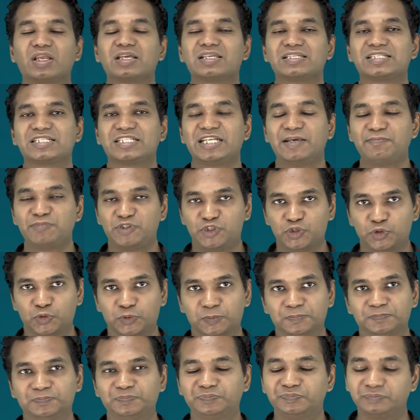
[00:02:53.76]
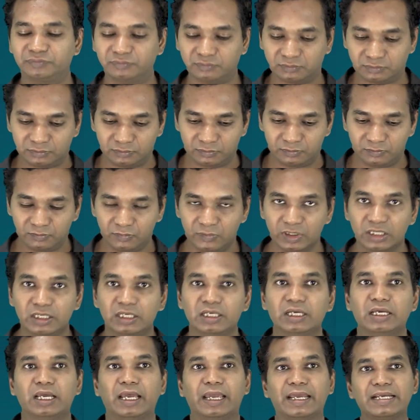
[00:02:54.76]
Step two,
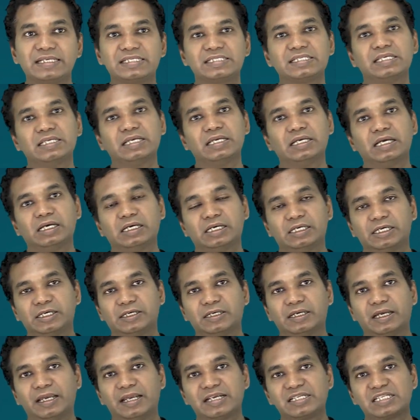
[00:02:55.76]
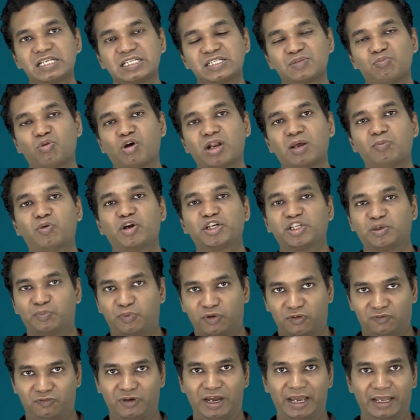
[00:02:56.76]
it's, uh, it's, it's more about your
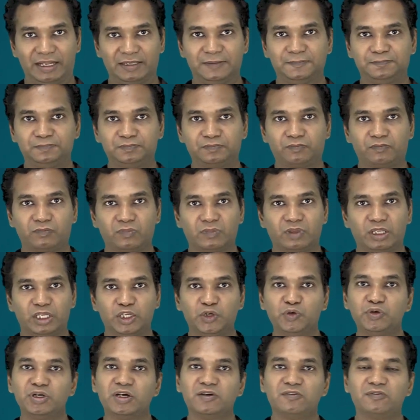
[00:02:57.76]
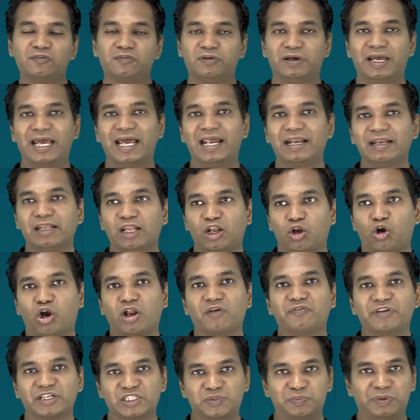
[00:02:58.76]
profile. You would have had a lot
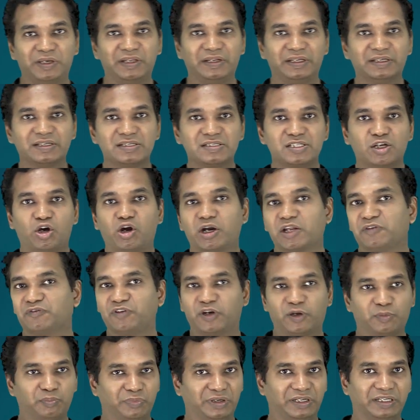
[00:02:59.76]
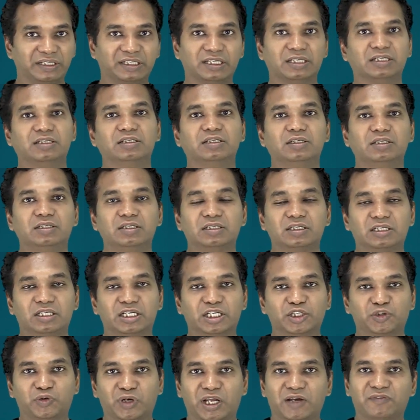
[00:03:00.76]
of experience or if you're a beginner,
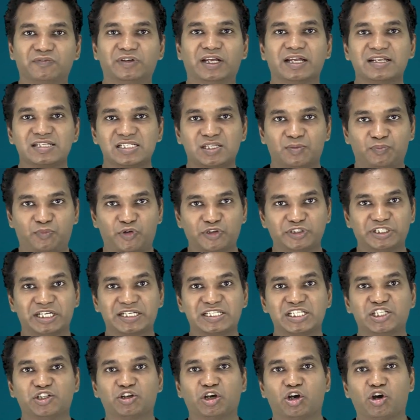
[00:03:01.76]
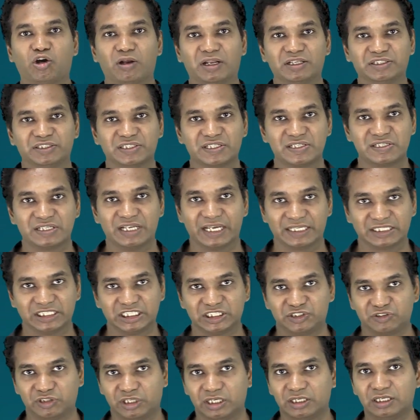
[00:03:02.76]
uh, you would have done some projects in your colleges,
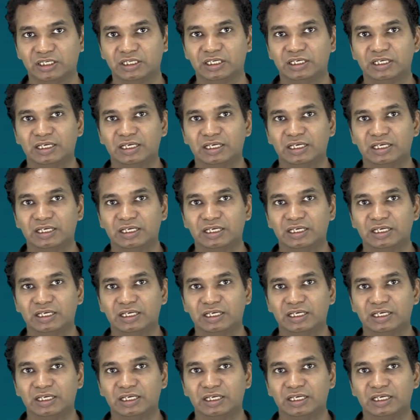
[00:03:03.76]
etc.